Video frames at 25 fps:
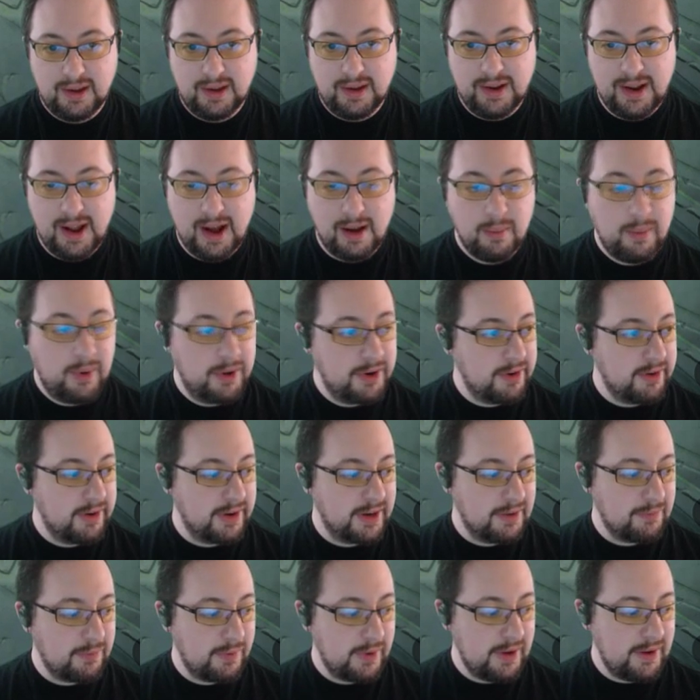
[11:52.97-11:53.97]
Now I'm
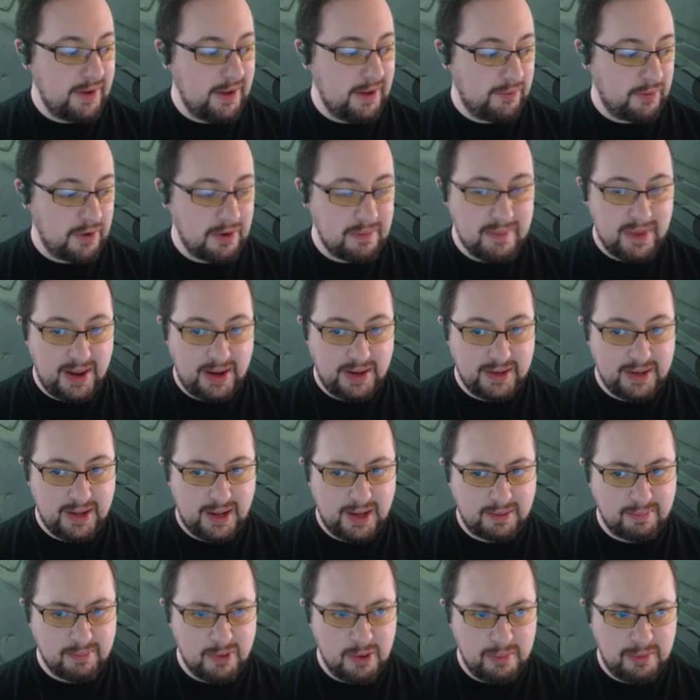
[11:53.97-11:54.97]
wondering if we main
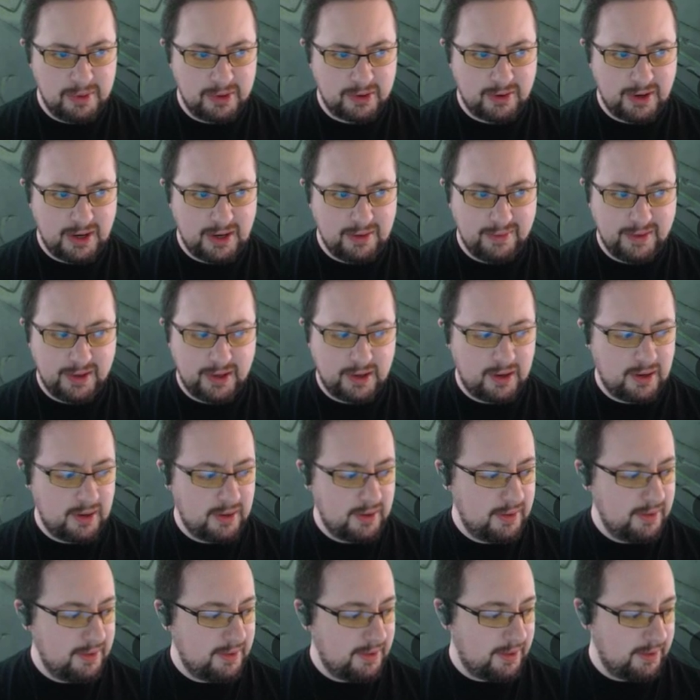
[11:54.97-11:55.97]
deck Moment of Craving at
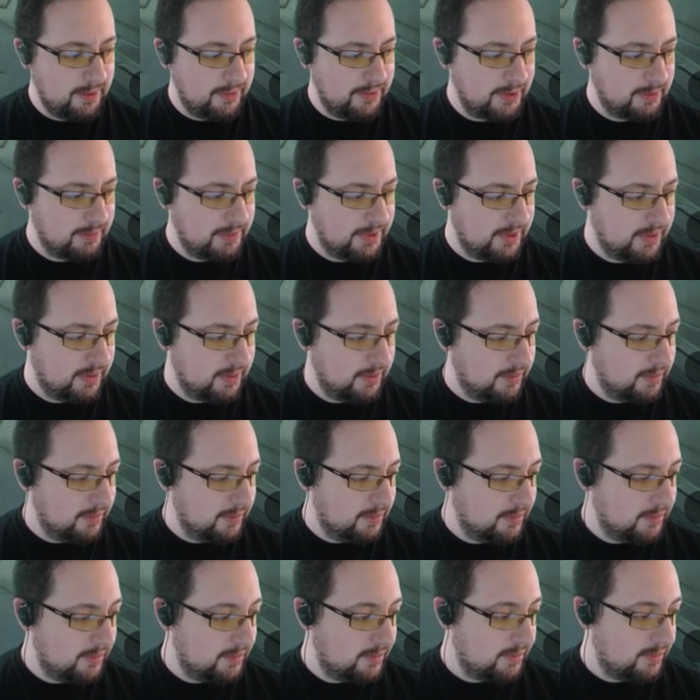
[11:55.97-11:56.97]
all. I don't think we do.
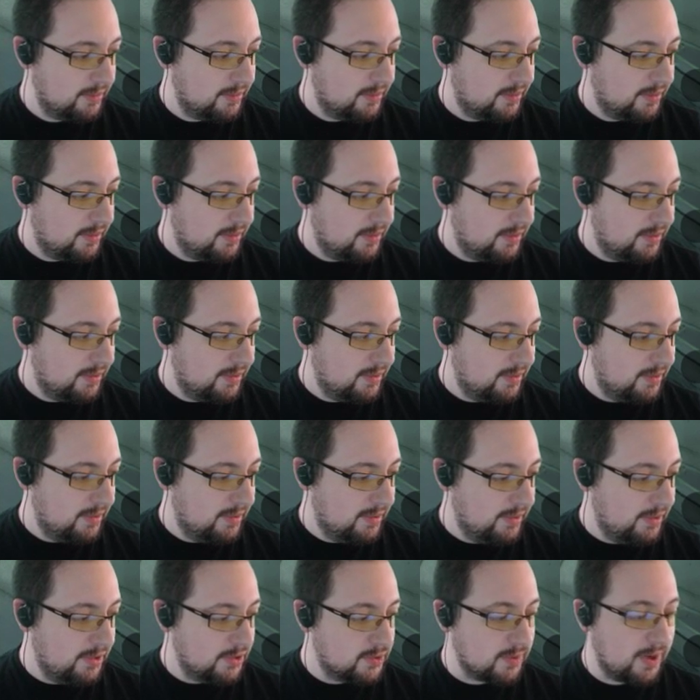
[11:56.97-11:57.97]

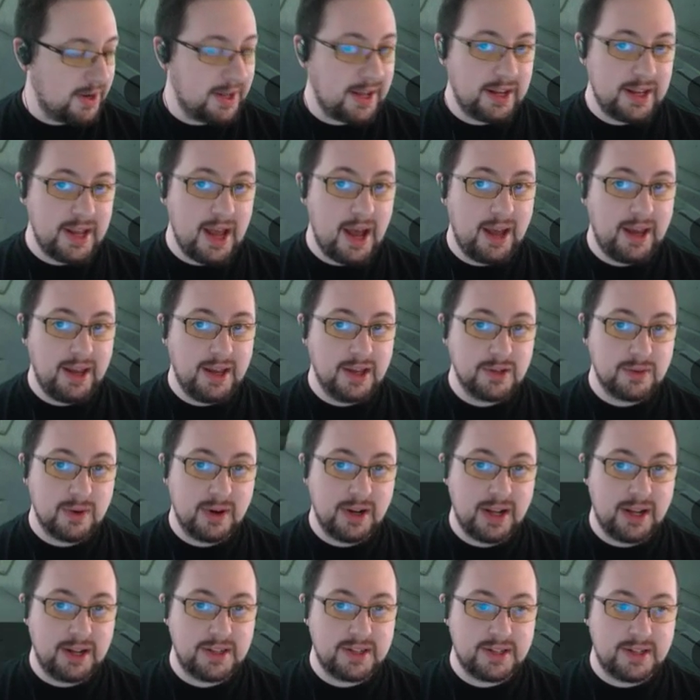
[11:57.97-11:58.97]
He's running. Yeah, he is
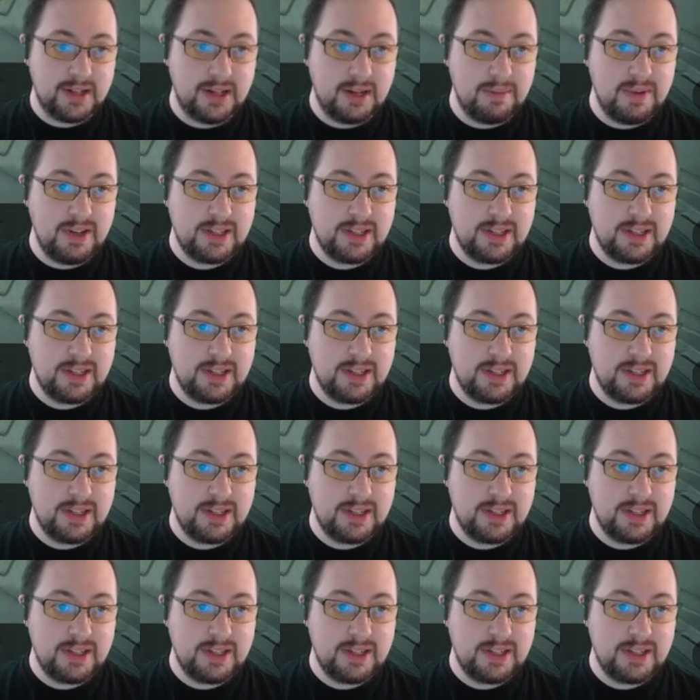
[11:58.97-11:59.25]
running out of steam.